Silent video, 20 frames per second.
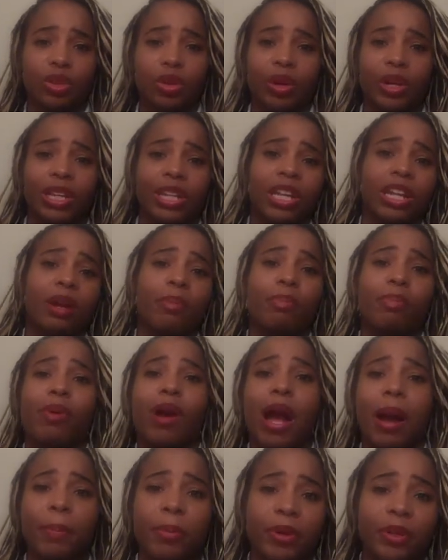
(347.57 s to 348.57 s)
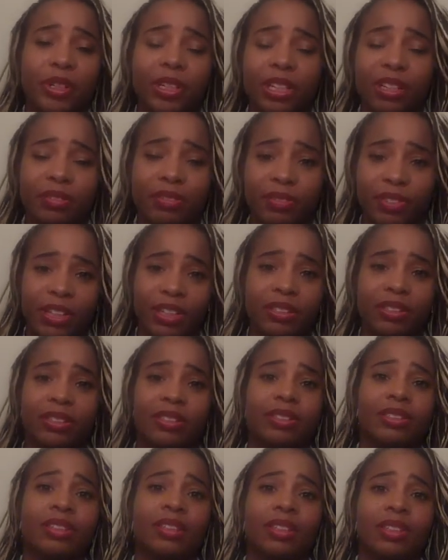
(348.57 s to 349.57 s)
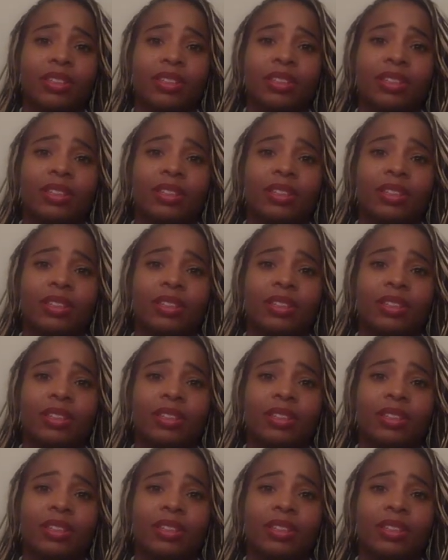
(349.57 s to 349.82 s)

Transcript: or get a proper defense.